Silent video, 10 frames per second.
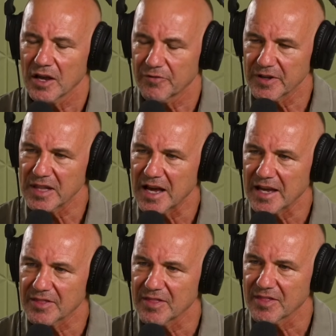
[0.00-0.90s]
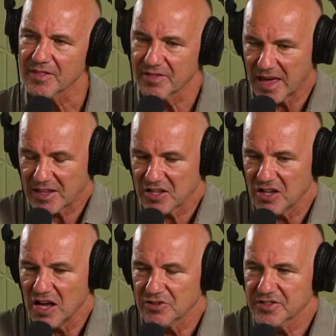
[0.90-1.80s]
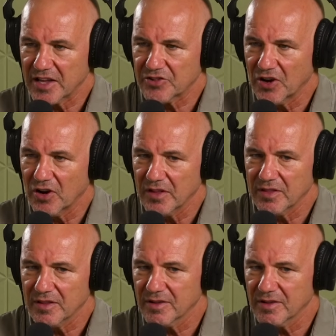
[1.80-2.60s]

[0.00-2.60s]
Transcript: If you're laying that close, that tight,